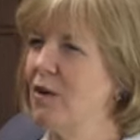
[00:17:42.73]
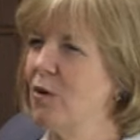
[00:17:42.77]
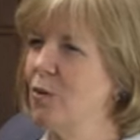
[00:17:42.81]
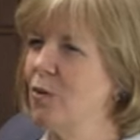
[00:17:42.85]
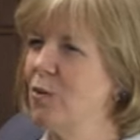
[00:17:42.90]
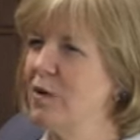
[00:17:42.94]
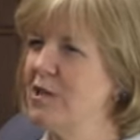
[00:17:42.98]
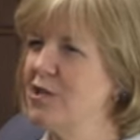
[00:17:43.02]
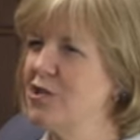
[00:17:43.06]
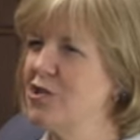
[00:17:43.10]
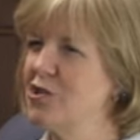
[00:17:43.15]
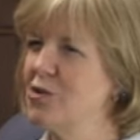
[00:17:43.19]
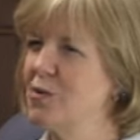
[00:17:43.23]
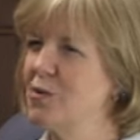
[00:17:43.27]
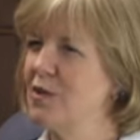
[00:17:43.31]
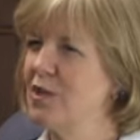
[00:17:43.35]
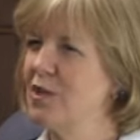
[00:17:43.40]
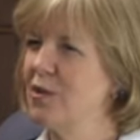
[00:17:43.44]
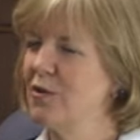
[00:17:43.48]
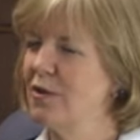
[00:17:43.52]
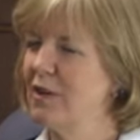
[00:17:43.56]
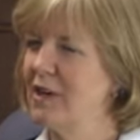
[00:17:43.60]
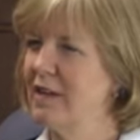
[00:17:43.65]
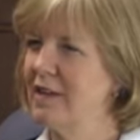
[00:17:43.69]
Wouldn't you
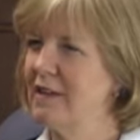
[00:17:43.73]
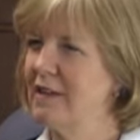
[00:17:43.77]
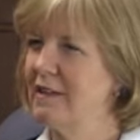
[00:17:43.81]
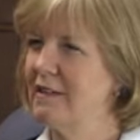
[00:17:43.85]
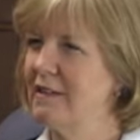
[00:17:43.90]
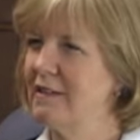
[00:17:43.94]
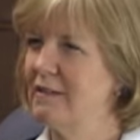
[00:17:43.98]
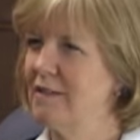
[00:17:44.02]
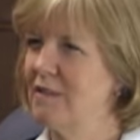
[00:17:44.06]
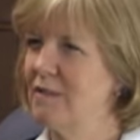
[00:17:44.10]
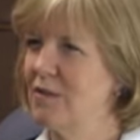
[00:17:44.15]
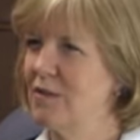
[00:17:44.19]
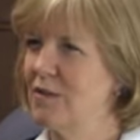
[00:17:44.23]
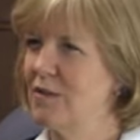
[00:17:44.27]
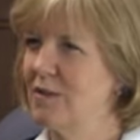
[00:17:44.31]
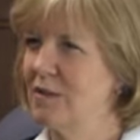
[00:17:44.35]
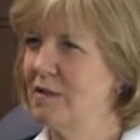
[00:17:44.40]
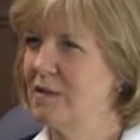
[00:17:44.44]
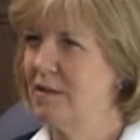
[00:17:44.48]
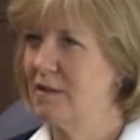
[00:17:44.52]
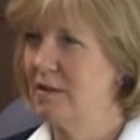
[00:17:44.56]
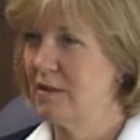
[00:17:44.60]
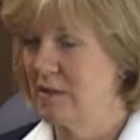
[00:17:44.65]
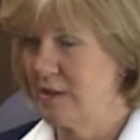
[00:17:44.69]
agree that
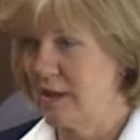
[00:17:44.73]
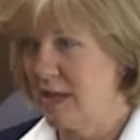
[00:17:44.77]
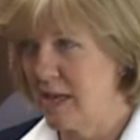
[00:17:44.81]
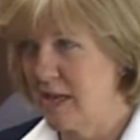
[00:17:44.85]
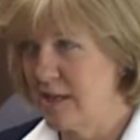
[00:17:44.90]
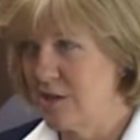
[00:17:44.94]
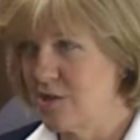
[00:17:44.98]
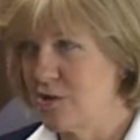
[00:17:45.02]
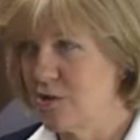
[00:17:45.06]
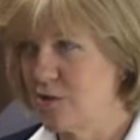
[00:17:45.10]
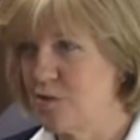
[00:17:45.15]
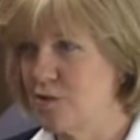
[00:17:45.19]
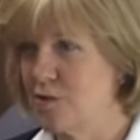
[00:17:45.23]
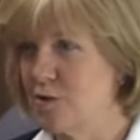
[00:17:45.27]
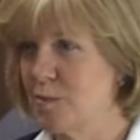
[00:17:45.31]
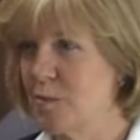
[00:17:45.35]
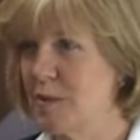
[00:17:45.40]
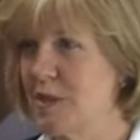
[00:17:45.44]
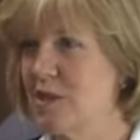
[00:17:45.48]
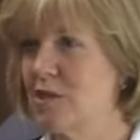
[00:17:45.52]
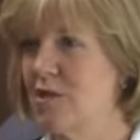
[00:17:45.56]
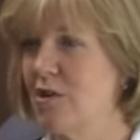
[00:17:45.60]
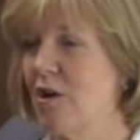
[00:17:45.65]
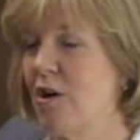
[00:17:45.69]
they too should
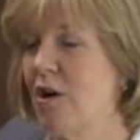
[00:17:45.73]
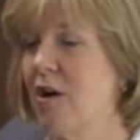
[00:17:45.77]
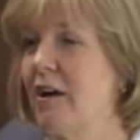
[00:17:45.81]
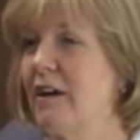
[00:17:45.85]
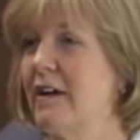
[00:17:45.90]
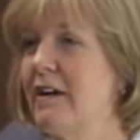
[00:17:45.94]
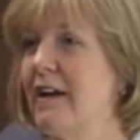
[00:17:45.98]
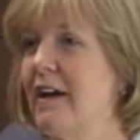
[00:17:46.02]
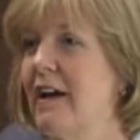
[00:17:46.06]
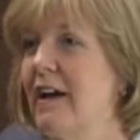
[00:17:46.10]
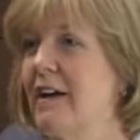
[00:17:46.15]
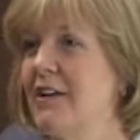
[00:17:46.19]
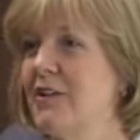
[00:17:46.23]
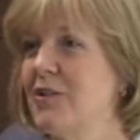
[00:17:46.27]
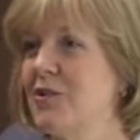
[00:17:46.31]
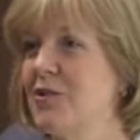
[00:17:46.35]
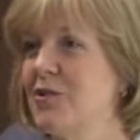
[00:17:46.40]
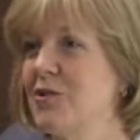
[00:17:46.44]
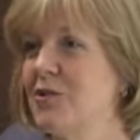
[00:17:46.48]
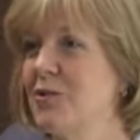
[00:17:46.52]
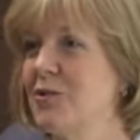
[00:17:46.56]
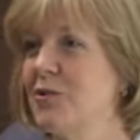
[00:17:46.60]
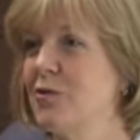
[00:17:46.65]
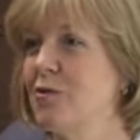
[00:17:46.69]
be taught how
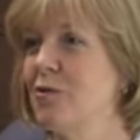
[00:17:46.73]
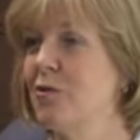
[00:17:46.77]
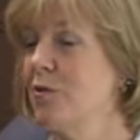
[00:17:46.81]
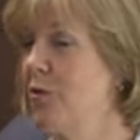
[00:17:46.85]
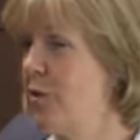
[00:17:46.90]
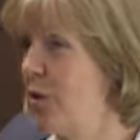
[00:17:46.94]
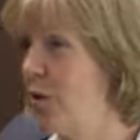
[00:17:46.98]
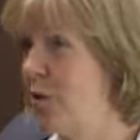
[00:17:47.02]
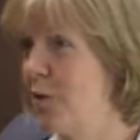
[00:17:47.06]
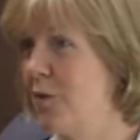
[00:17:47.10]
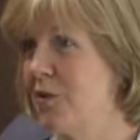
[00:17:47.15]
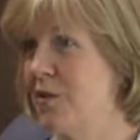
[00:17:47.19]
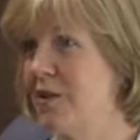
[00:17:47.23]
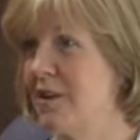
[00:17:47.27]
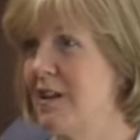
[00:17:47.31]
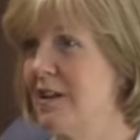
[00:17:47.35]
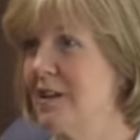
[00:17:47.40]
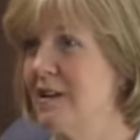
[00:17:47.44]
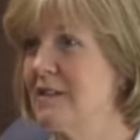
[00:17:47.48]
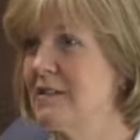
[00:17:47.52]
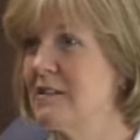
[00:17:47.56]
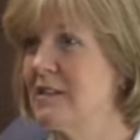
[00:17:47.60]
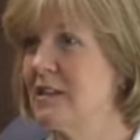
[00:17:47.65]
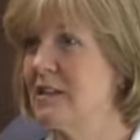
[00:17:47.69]
to grow
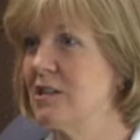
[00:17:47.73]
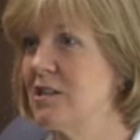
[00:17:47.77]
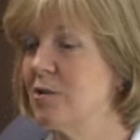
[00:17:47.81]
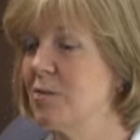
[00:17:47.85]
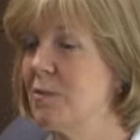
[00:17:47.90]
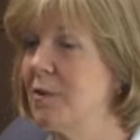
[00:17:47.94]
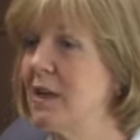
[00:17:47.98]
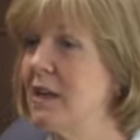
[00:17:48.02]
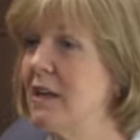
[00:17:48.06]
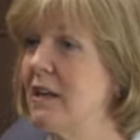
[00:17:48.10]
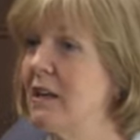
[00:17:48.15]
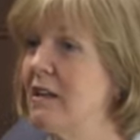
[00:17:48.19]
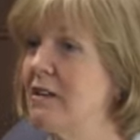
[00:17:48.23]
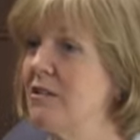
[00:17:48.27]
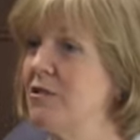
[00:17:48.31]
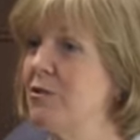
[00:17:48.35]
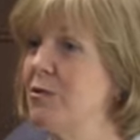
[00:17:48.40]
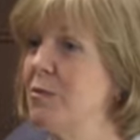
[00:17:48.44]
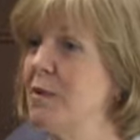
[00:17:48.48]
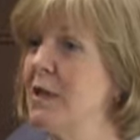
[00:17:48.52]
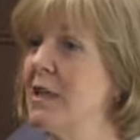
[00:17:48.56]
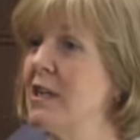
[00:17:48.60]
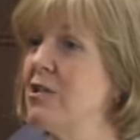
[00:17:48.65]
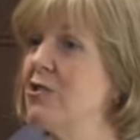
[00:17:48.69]
things and to
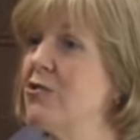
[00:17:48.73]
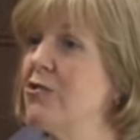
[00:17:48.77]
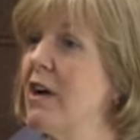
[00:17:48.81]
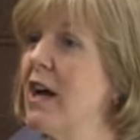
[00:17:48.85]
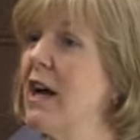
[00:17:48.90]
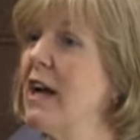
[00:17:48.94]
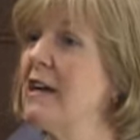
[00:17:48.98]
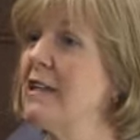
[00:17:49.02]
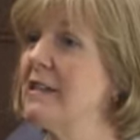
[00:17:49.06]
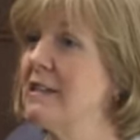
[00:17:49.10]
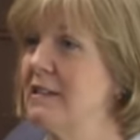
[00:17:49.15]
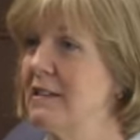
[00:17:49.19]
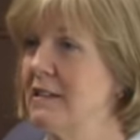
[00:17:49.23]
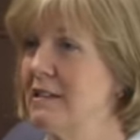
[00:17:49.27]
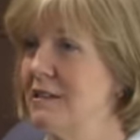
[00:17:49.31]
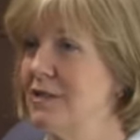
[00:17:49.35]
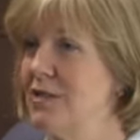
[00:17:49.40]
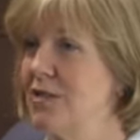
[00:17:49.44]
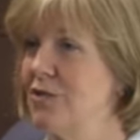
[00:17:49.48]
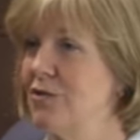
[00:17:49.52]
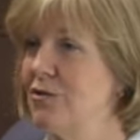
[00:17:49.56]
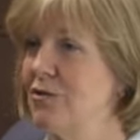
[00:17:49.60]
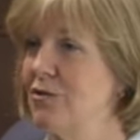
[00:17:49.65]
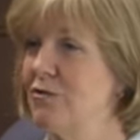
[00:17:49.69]
be attracted
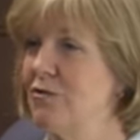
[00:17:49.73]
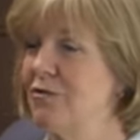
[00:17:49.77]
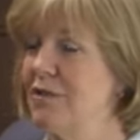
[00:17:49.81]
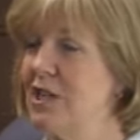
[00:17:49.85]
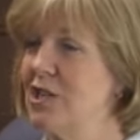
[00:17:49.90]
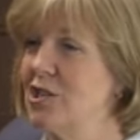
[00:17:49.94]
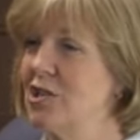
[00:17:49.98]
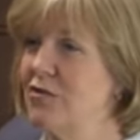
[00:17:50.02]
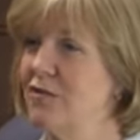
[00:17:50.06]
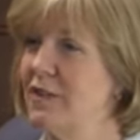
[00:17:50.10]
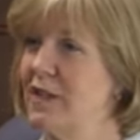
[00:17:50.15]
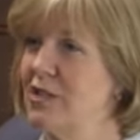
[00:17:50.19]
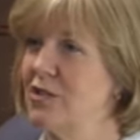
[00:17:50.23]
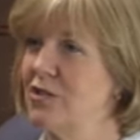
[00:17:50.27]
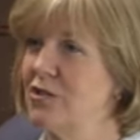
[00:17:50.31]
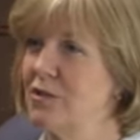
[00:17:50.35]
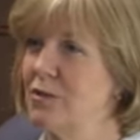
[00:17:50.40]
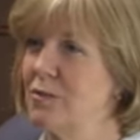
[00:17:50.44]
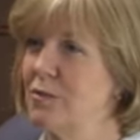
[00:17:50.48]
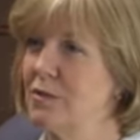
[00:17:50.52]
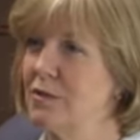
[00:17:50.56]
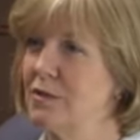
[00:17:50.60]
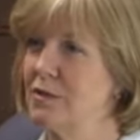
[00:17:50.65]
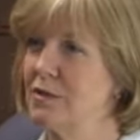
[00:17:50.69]
to fresh
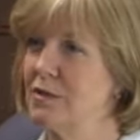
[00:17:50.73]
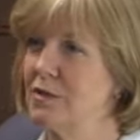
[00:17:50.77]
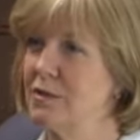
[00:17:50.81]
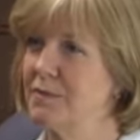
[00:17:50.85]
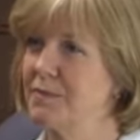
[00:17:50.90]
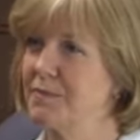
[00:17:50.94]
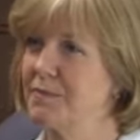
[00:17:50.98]
vegetables?